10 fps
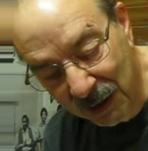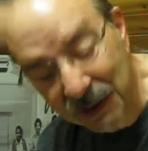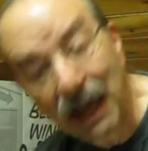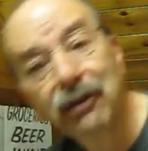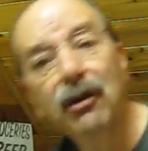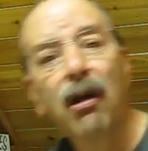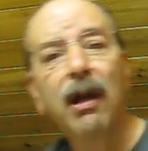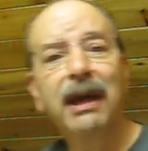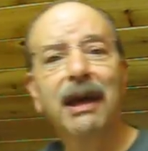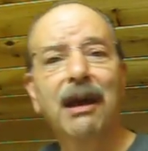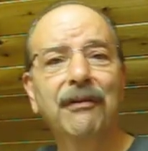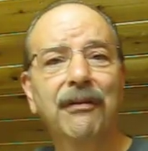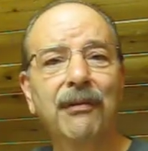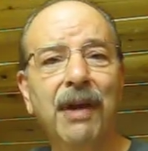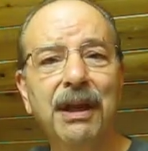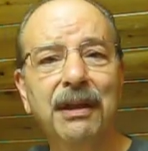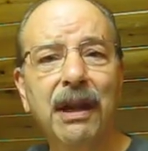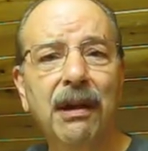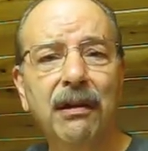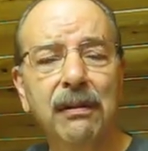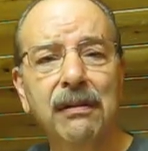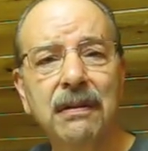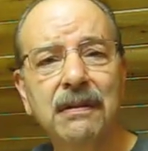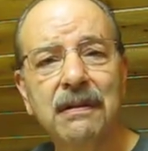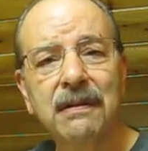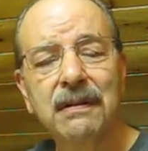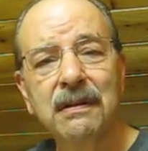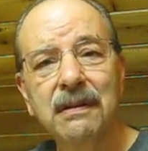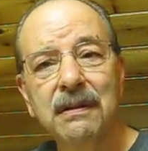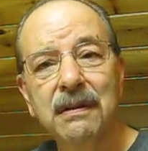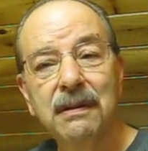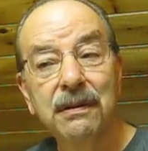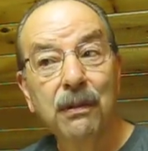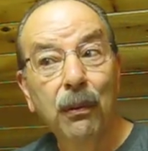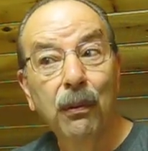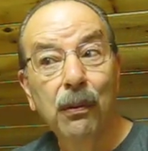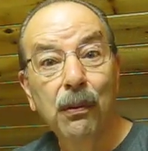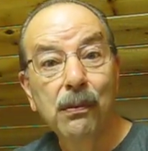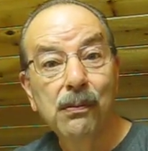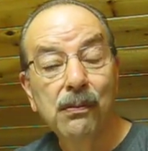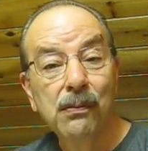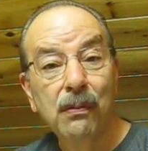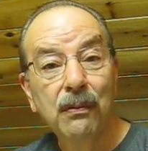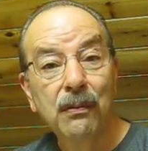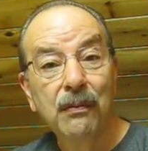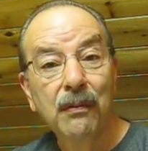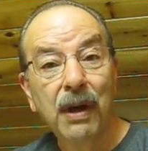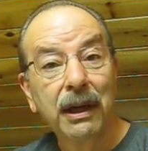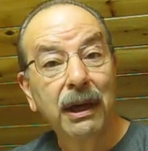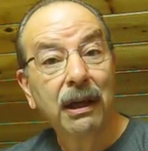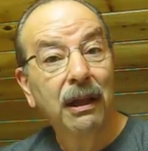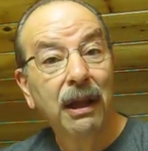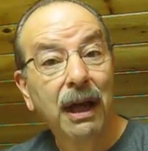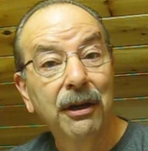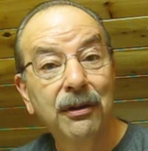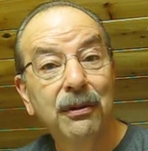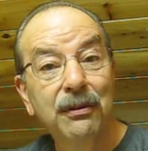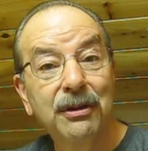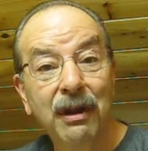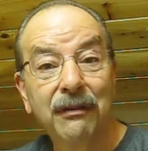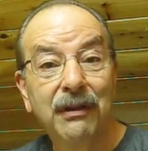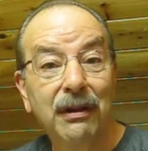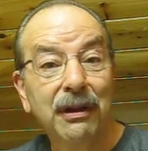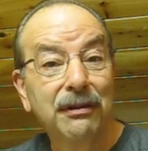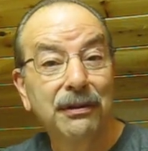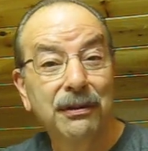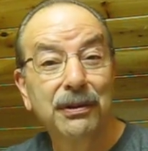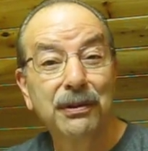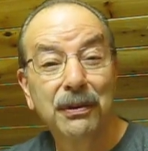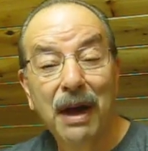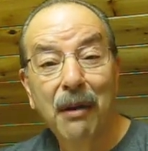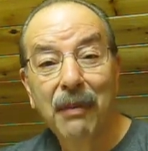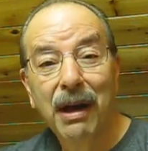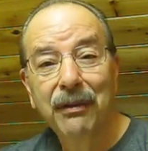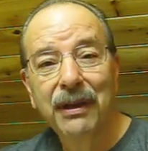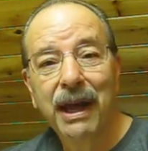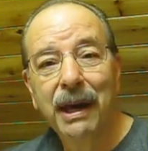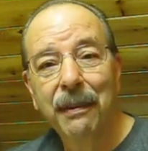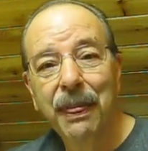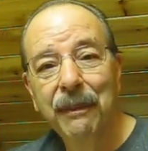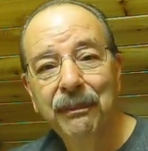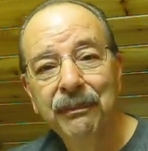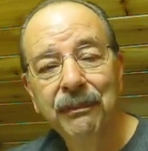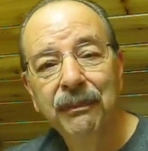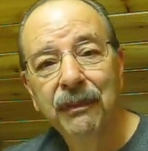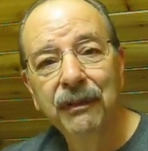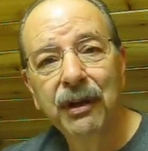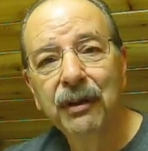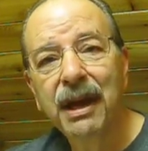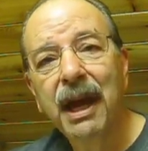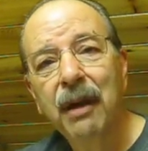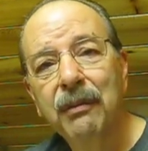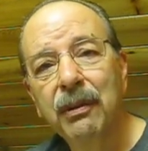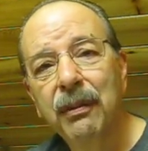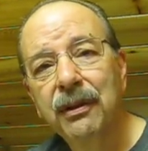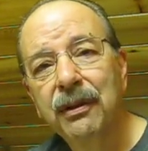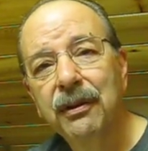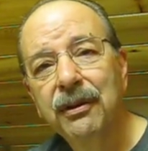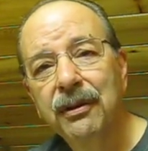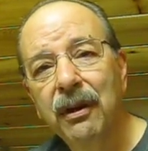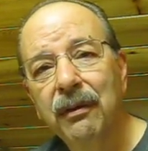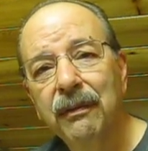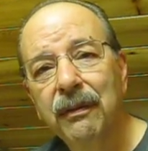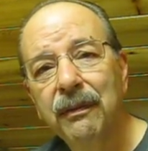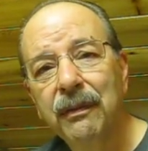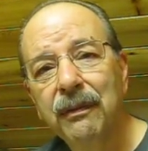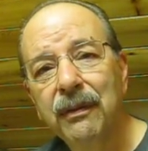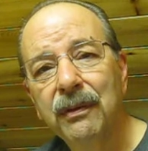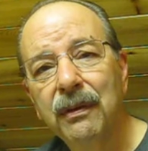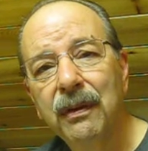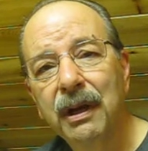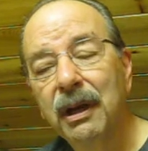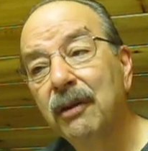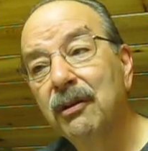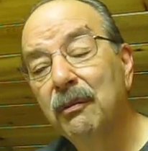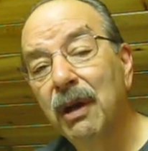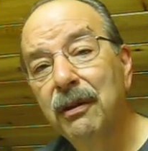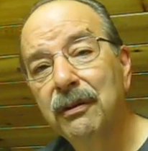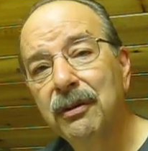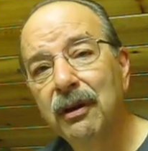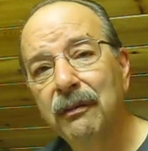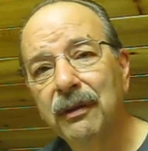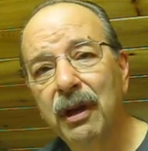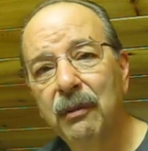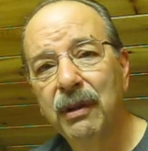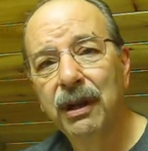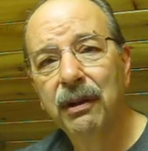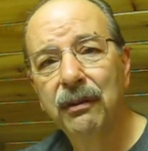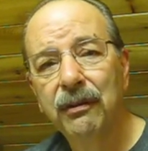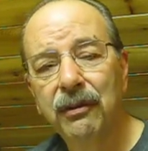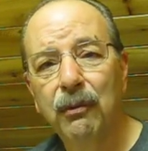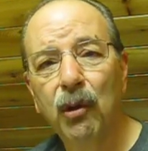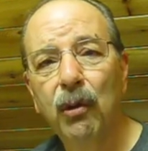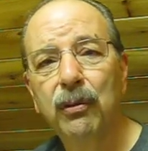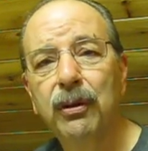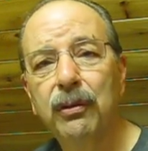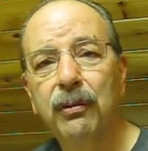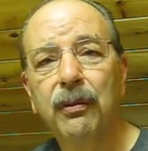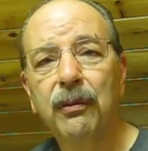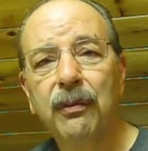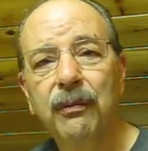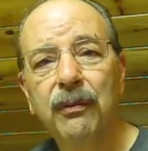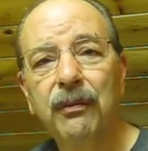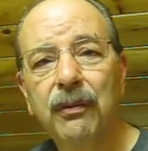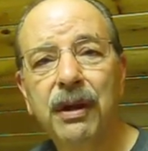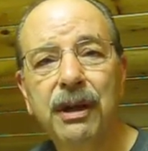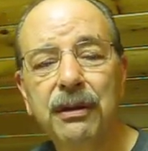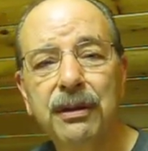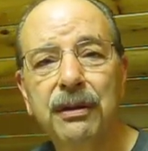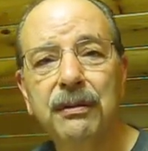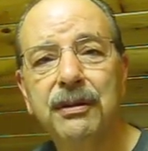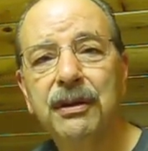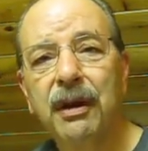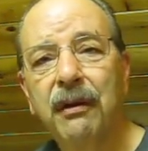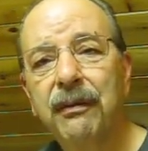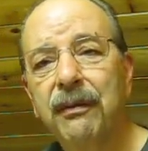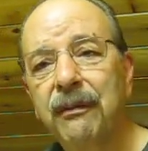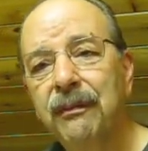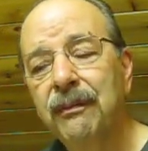That's all I got for right now. So, I got a lot of new stuff to listen to. How about that? Very happy with this stuff. I got some other stuff coming in, some older reissued stuff.